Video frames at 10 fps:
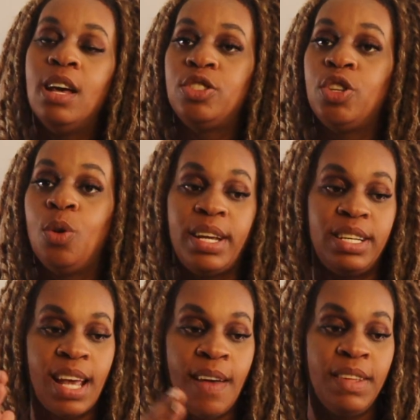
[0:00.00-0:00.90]
So like
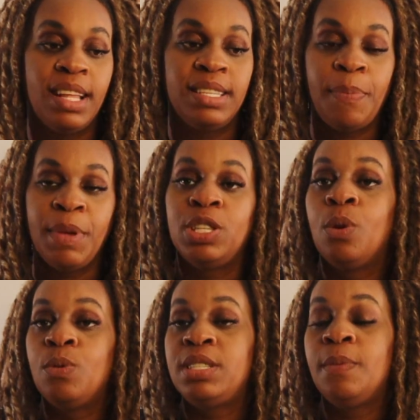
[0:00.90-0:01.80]
just having the stepping
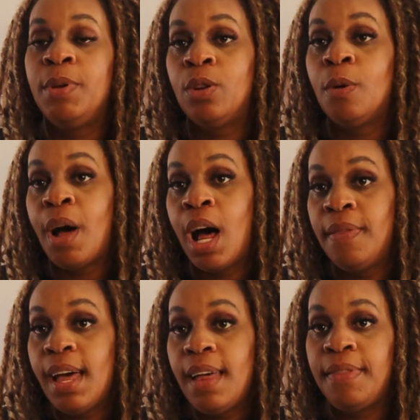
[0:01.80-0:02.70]
stones to build
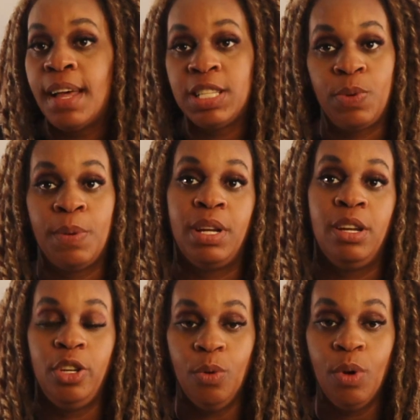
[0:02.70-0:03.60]
upon that, that's what I'm going
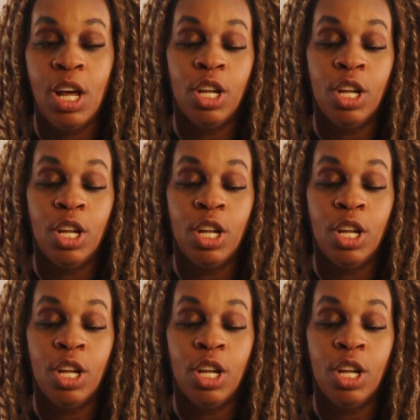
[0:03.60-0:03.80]
to do